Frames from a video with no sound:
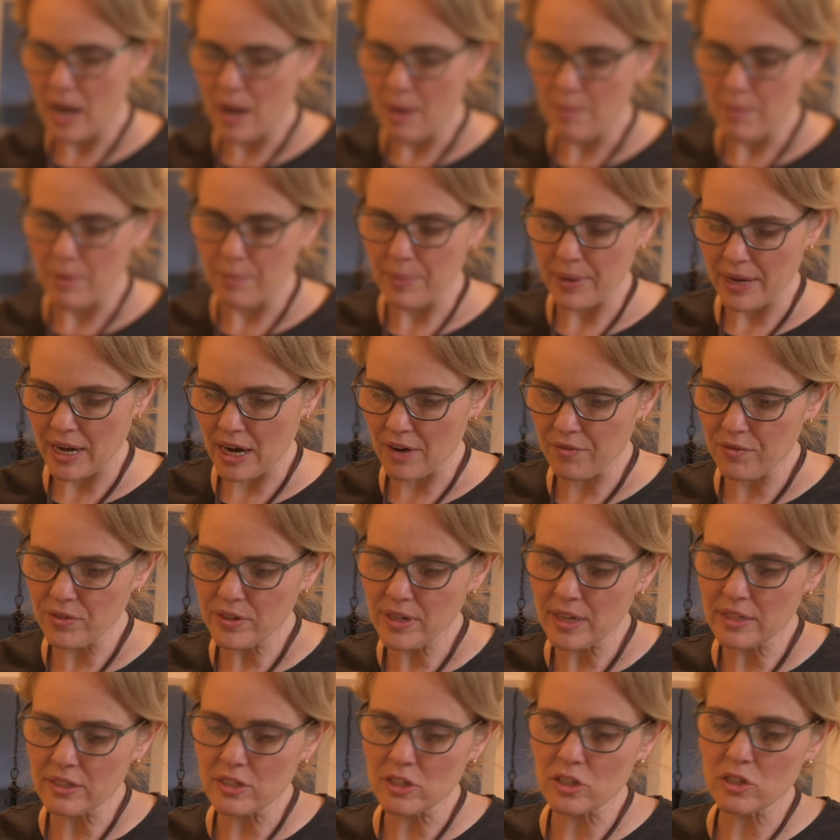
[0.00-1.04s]
But be careful
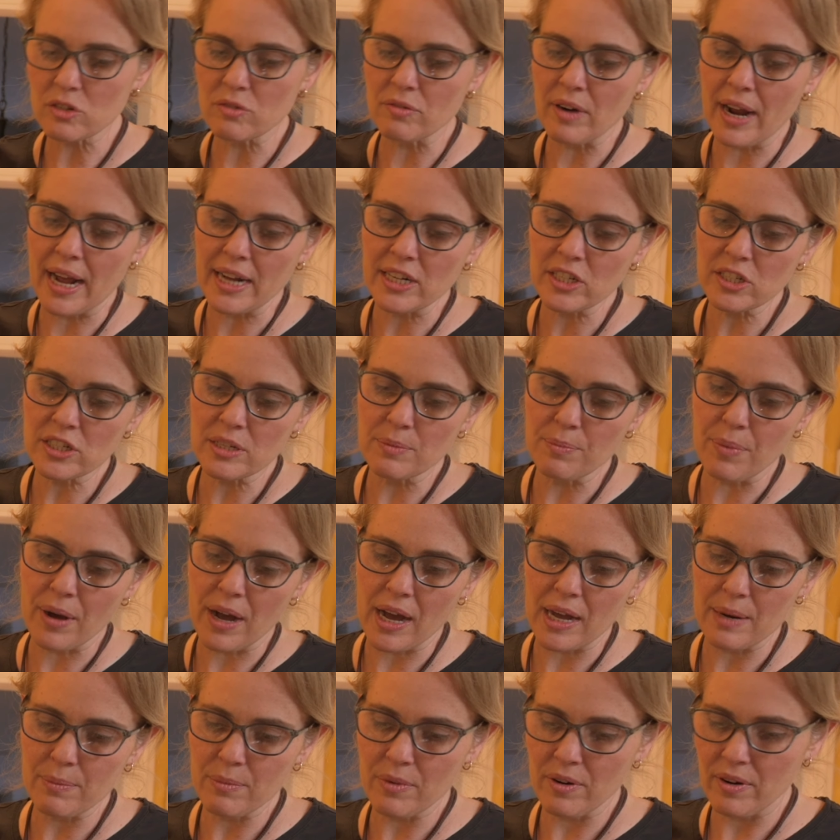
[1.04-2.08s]
not to scratch the
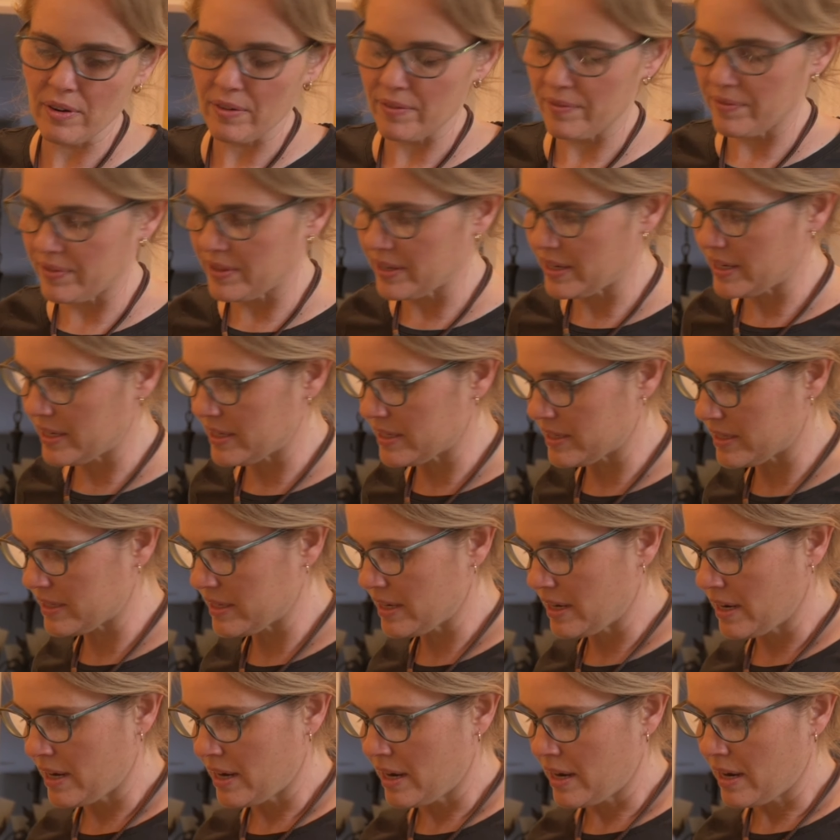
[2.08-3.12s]
bottom of these
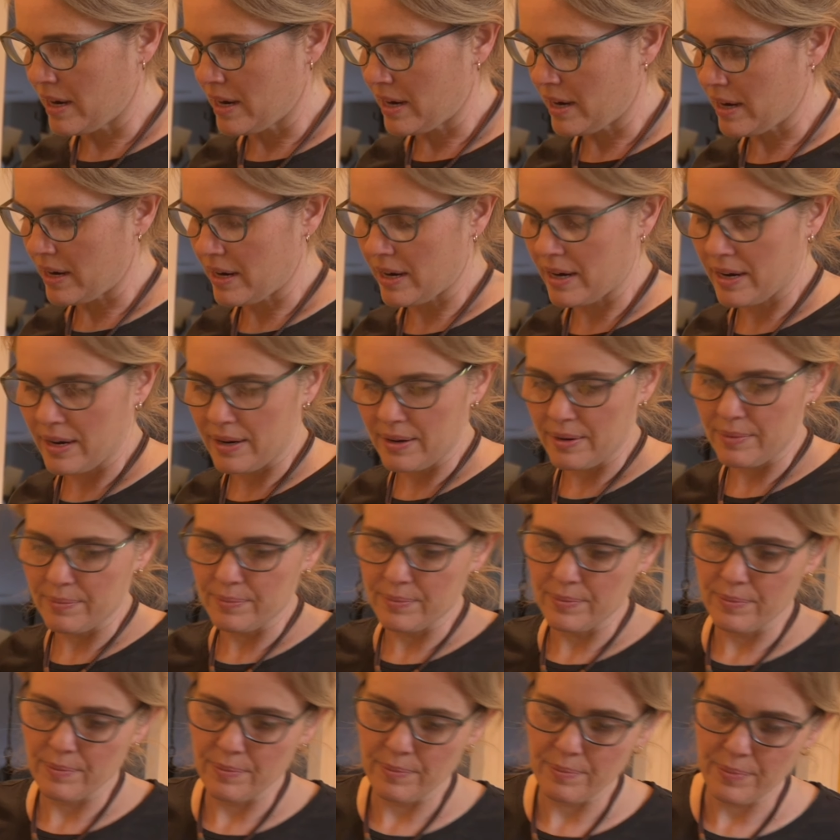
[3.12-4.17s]

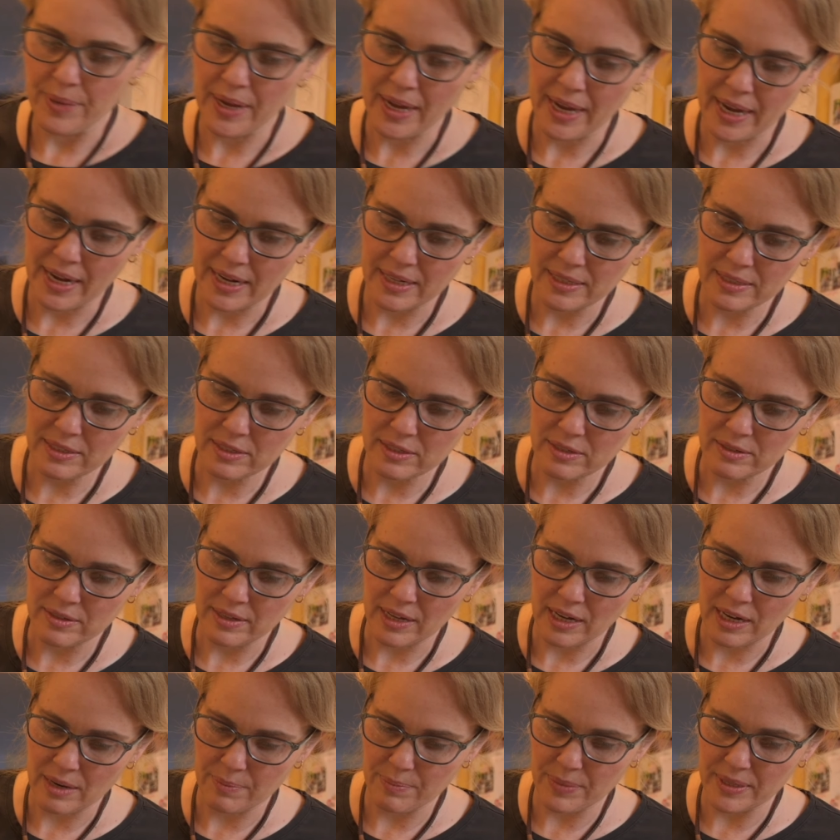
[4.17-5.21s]
pans. They
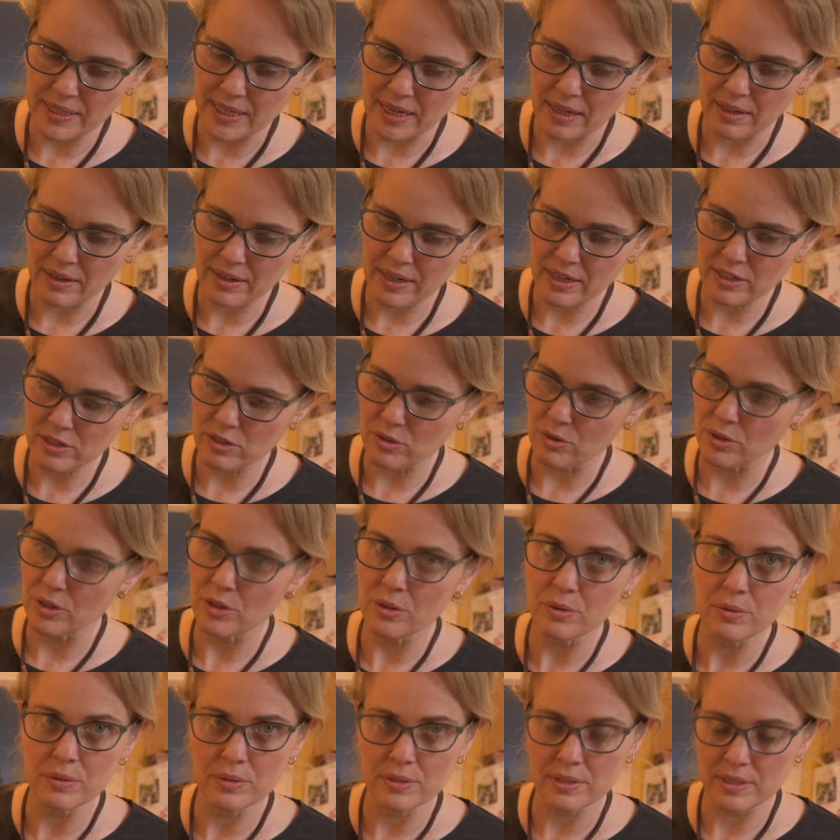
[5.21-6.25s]
can be delicate, so
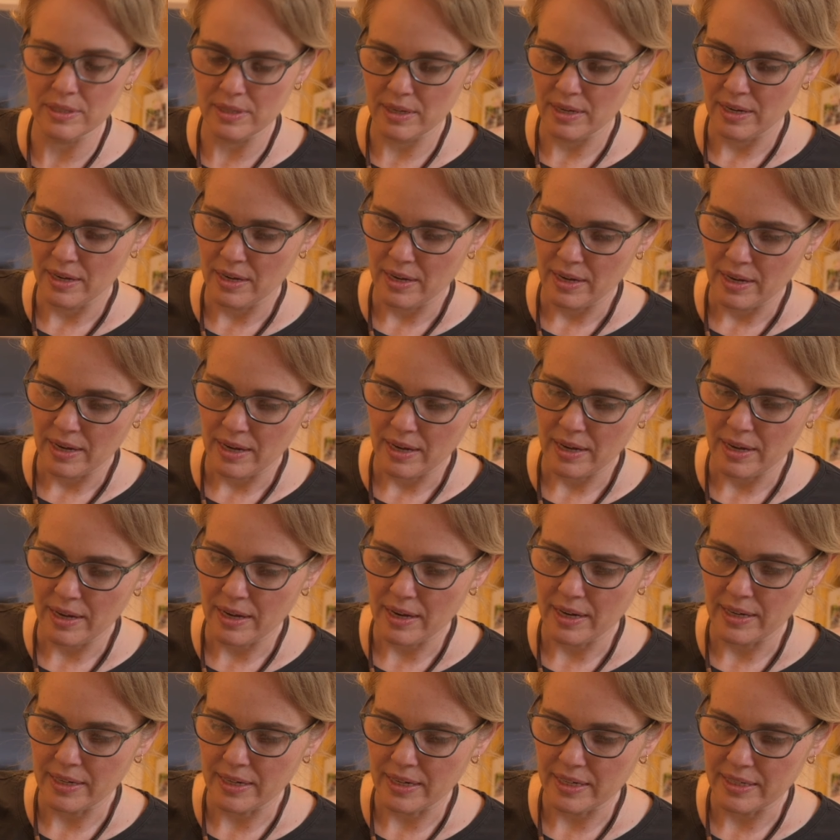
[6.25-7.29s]
use a
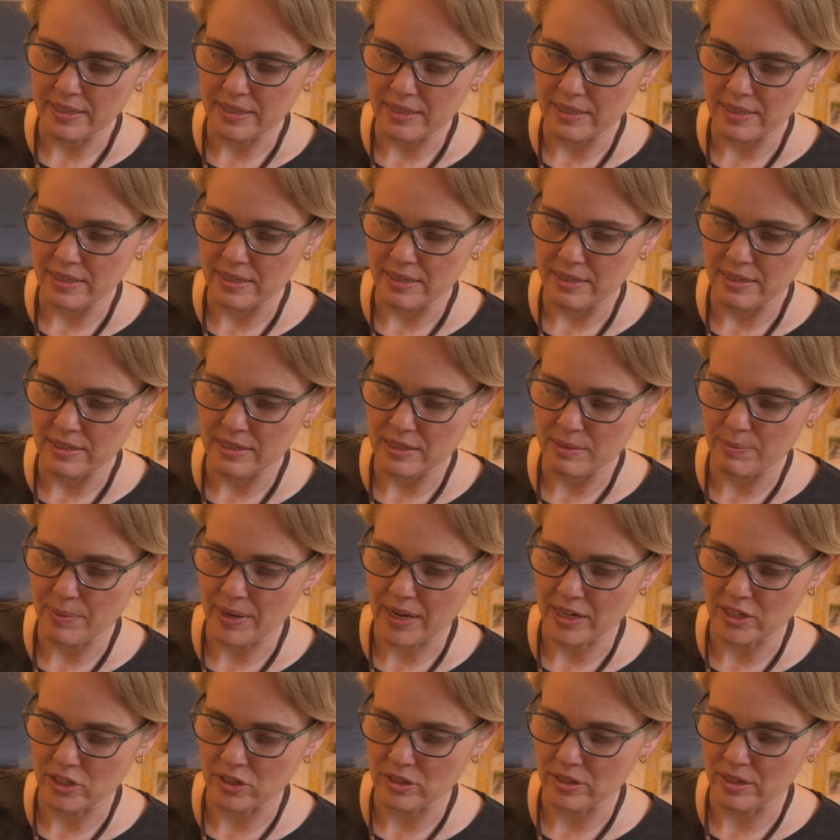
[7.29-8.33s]
nice
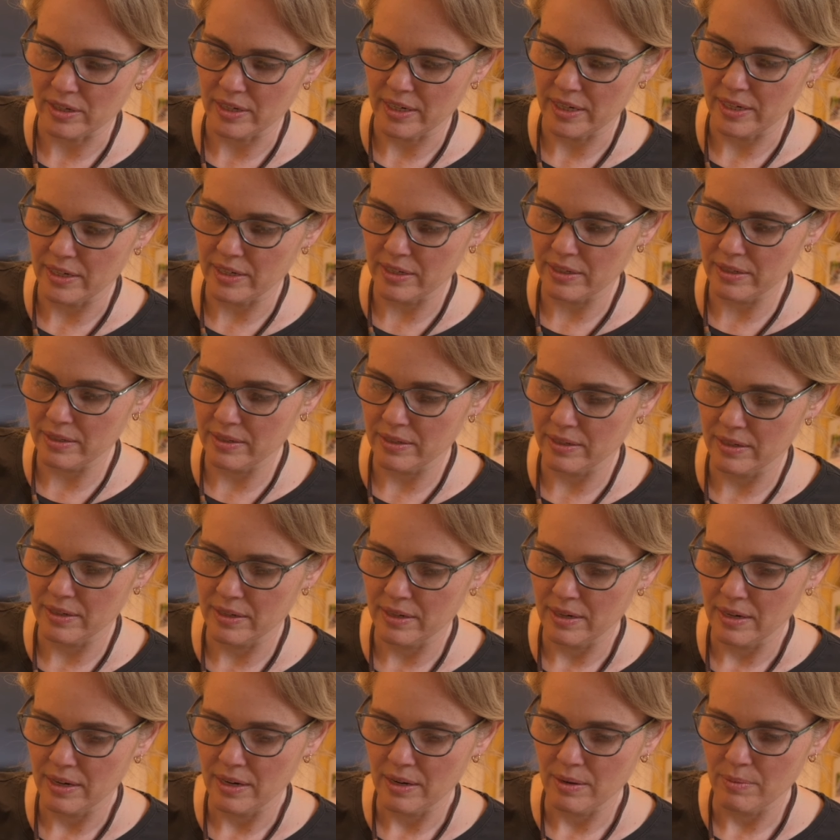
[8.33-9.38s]
spatula here.
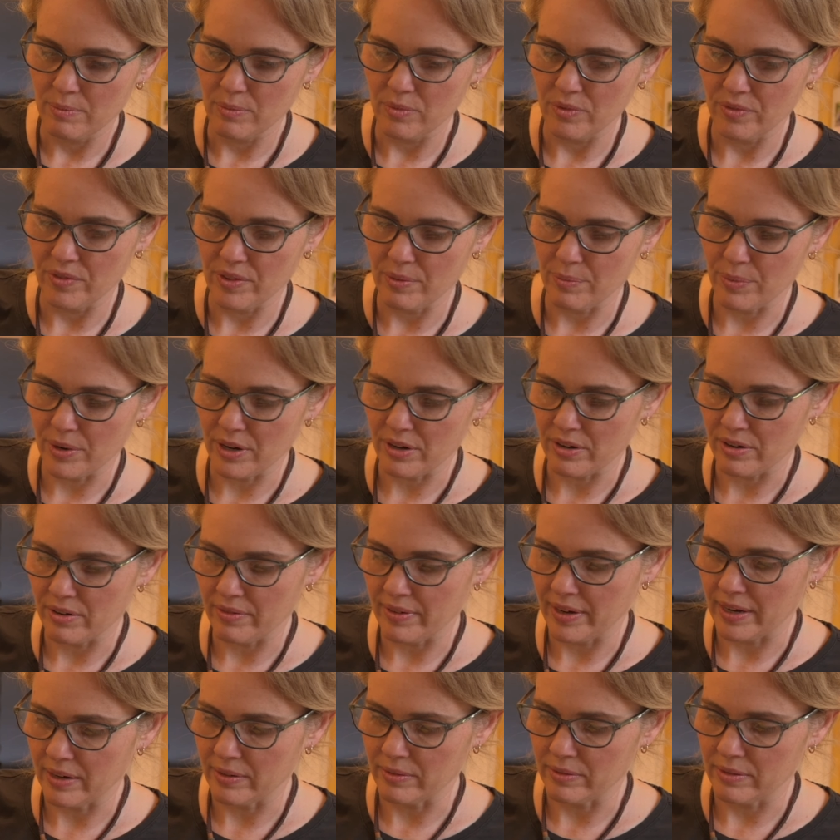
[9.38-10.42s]
Move the butter
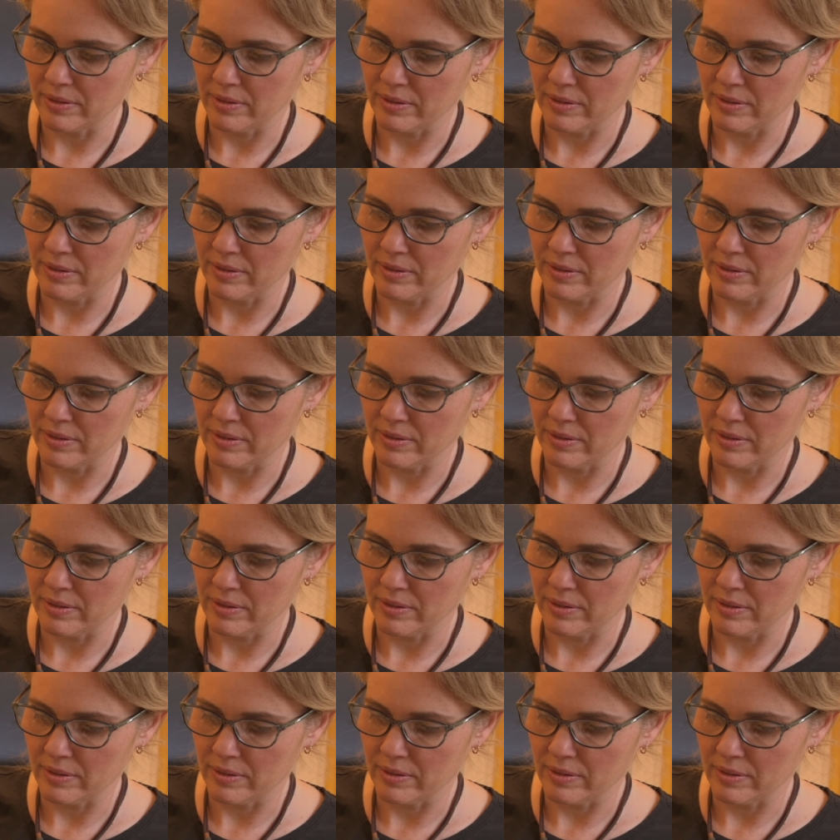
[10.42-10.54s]
around.